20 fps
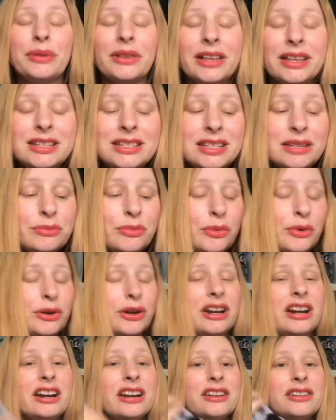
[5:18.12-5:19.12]
plenty
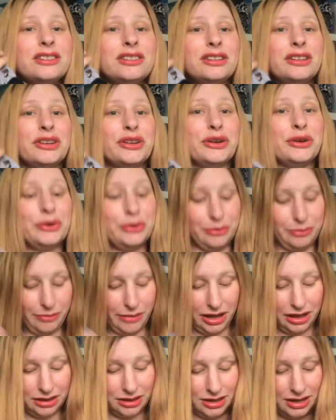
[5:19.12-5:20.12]
more to
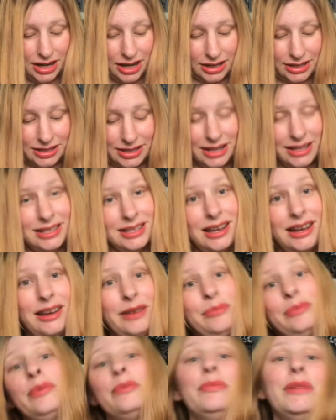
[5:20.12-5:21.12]
make the next size
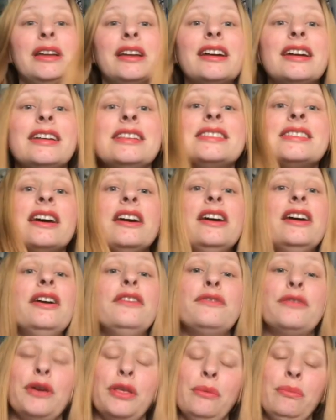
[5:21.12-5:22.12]
up, because
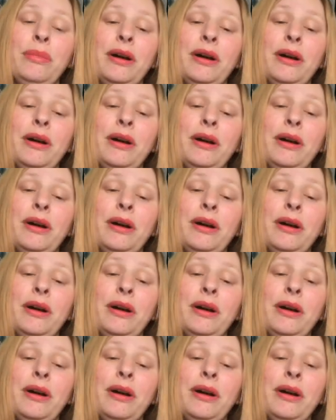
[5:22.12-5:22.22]
for the